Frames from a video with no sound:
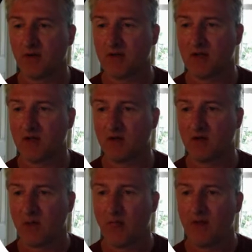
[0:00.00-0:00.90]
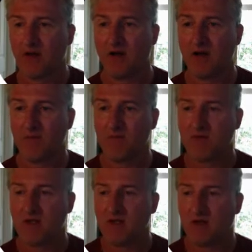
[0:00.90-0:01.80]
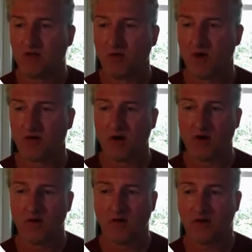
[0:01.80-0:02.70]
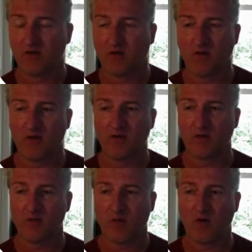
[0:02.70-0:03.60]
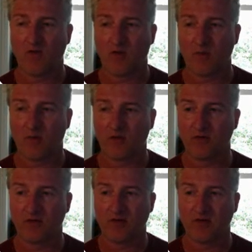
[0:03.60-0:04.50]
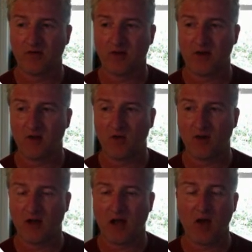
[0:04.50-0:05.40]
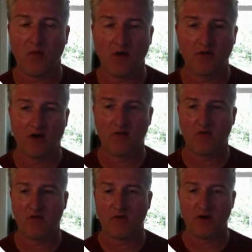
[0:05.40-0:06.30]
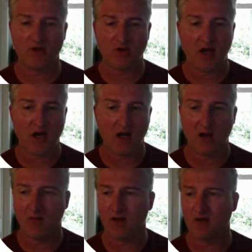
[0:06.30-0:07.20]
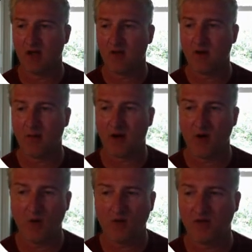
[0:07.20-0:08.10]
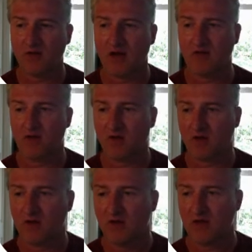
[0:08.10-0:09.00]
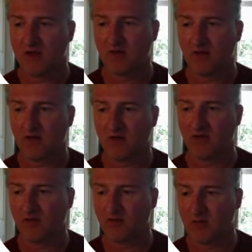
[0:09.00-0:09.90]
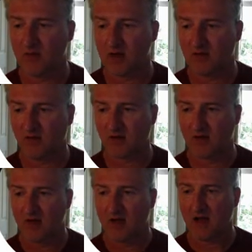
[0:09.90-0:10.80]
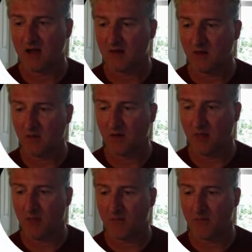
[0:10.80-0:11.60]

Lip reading: that there. So here's our next step for this is more for the person that's saying, you know what, I want to start from fresh. I want my own designs in here. That's what this is to me. It's like, hey, you know what?